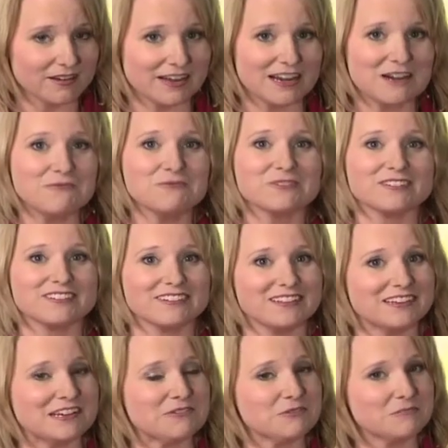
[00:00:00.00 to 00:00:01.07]
and I want to
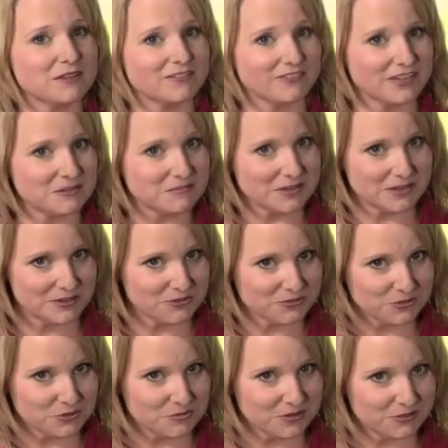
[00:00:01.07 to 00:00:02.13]
sit down with my family and
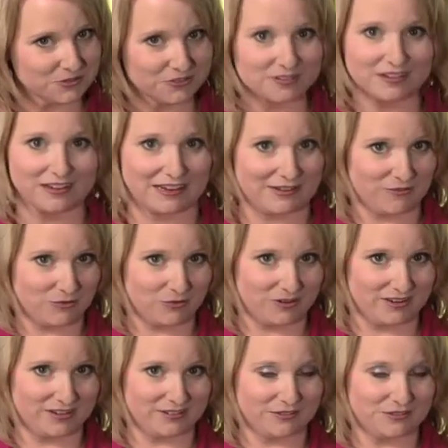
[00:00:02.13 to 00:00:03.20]
enjoy the meal just like
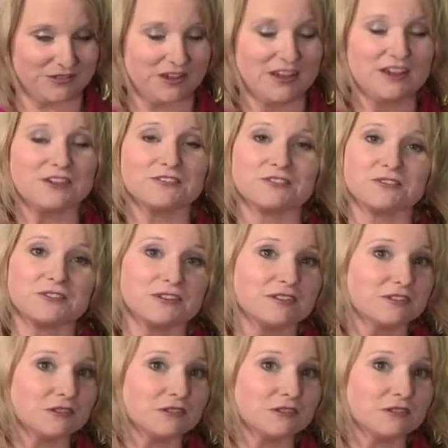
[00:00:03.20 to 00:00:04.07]
everyone else. So these are